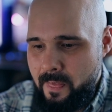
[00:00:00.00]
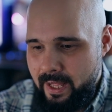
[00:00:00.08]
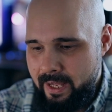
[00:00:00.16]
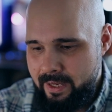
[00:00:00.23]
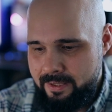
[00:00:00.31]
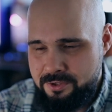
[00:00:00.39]

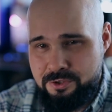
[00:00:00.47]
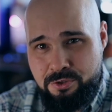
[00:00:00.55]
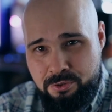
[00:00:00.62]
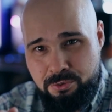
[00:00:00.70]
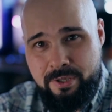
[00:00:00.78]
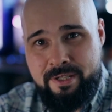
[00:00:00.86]
and it's
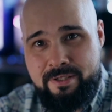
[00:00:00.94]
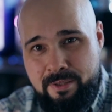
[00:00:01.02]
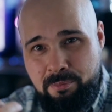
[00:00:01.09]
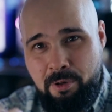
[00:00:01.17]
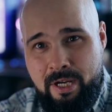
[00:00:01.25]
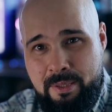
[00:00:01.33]
screwed into
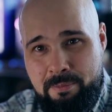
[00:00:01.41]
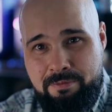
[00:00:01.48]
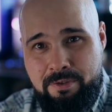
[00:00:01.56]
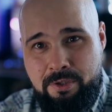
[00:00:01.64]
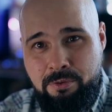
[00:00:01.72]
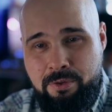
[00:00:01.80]
the bottom
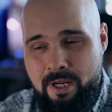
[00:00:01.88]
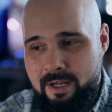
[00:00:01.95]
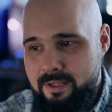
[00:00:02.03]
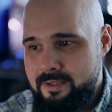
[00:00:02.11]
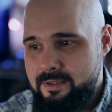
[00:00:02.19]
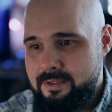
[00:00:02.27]
of the
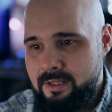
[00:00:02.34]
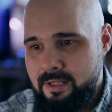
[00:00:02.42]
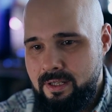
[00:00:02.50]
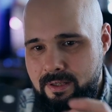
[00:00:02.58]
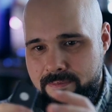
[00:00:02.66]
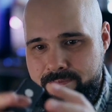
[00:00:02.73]

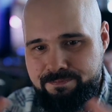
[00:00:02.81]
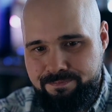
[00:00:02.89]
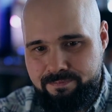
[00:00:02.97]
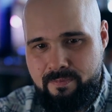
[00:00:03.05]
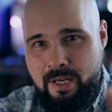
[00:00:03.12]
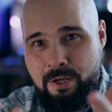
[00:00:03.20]
Godox
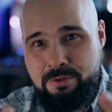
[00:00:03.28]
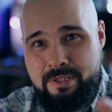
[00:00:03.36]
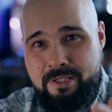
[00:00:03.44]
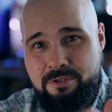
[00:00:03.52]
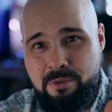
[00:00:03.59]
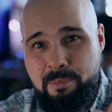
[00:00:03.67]

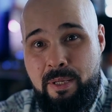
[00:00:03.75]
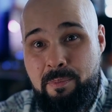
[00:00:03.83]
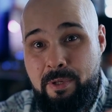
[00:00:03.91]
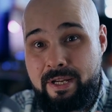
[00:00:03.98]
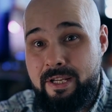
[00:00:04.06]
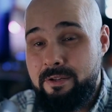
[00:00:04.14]
housing. So
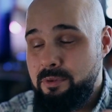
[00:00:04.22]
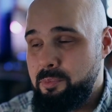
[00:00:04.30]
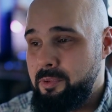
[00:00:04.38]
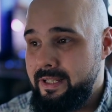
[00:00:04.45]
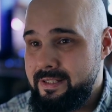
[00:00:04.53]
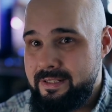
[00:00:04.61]
maybe I can
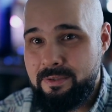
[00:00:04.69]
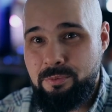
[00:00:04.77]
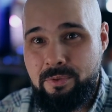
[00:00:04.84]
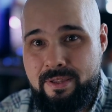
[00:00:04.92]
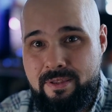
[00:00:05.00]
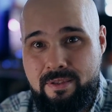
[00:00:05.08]
replace it
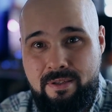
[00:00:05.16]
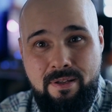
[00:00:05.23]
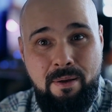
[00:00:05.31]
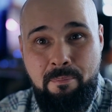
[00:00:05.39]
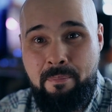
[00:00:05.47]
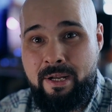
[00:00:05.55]
with
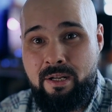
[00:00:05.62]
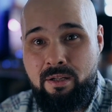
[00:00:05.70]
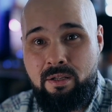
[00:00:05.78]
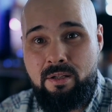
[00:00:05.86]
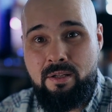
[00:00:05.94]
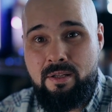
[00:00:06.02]
a
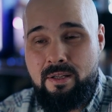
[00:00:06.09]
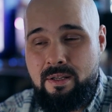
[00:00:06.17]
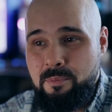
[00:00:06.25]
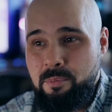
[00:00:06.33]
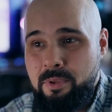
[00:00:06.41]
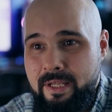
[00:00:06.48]
metal
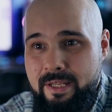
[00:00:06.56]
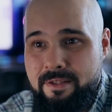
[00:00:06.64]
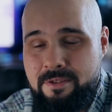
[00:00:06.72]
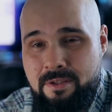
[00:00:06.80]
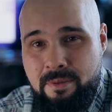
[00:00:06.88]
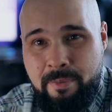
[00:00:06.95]

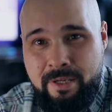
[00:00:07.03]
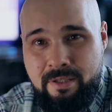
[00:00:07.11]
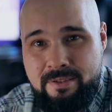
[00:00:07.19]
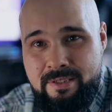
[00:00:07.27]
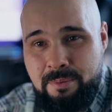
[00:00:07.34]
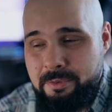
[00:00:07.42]
plate or a
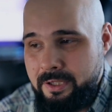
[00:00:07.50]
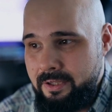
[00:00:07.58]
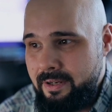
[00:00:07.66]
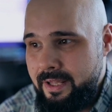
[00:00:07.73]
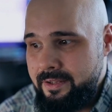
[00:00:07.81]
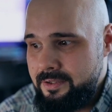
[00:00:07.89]
metal something
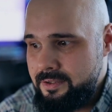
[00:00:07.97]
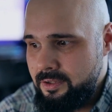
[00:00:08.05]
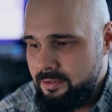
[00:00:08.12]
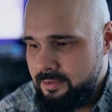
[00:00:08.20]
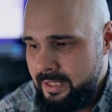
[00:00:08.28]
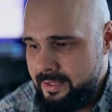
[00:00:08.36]
or other.
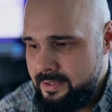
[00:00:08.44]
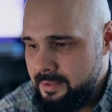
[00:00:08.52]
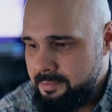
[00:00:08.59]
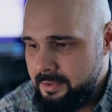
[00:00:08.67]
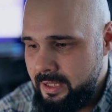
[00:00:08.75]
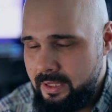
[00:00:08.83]
So that's
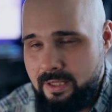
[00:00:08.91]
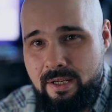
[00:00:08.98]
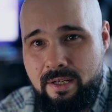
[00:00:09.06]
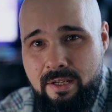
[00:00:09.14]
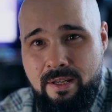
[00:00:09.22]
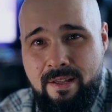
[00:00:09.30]
something
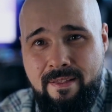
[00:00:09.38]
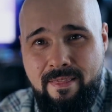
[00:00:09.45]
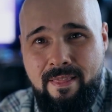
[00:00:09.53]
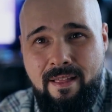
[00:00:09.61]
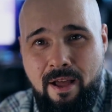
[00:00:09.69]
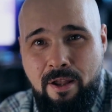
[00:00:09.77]

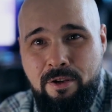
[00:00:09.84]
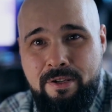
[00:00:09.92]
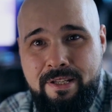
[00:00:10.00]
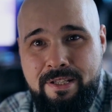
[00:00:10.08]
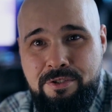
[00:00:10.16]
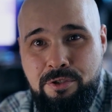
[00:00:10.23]
I'll
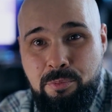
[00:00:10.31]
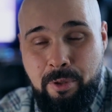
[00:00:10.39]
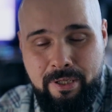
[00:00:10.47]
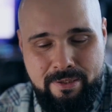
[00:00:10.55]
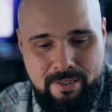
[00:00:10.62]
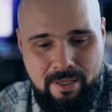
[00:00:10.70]
look into.
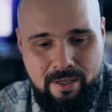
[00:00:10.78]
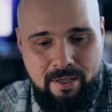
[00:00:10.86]
But